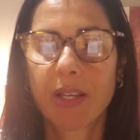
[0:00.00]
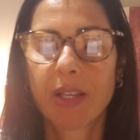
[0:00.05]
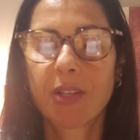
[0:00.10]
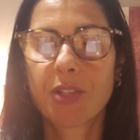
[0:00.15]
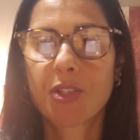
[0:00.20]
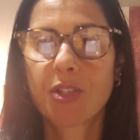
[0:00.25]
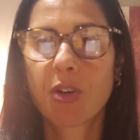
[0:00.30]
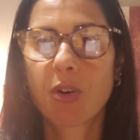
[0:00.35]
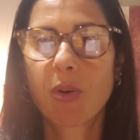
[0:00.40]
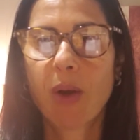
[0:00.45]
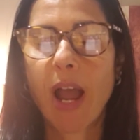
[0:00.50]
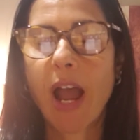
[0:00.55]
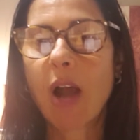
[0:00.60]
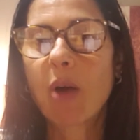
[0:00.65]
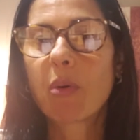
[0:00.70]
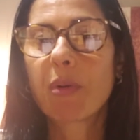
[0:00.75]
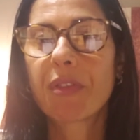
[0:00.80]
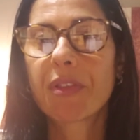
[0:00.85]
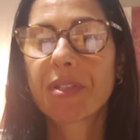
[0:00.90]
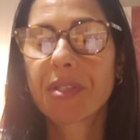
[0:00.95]
So how
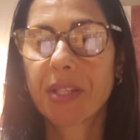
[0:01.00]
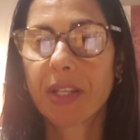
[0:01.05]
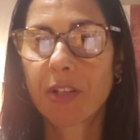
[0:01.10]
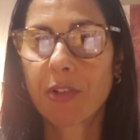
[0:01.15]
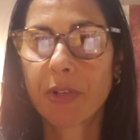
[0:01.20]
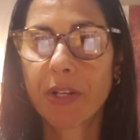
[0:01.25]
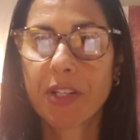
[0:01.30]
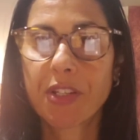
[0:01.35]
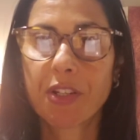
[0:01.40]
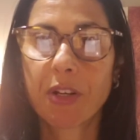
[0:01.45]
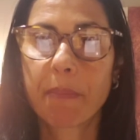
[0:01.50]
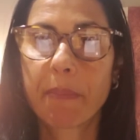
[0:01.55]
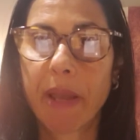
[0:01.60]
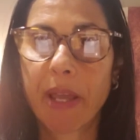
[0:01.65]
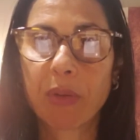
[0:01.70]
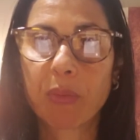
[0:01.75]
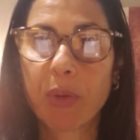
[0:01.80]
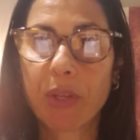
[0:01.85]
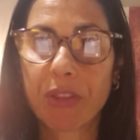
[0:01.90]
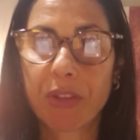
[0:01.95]
will this increase our
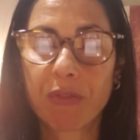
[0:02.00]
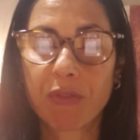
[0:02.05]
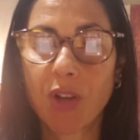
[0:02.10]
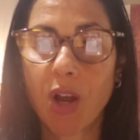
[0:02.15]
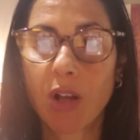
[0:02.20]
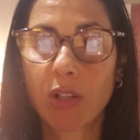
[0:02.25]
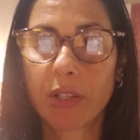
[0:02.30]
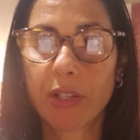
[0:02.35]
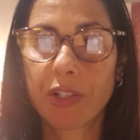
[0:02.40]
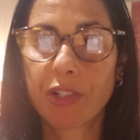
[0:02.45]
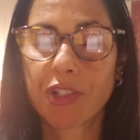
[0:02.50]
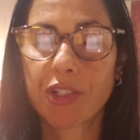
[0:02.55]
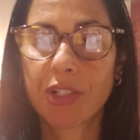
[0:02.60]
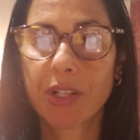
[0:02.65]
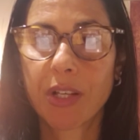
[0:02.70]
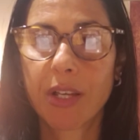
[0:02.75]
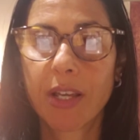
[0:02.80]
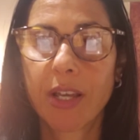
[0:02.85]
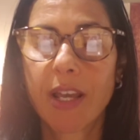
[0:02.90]
bandwidth of knowledge?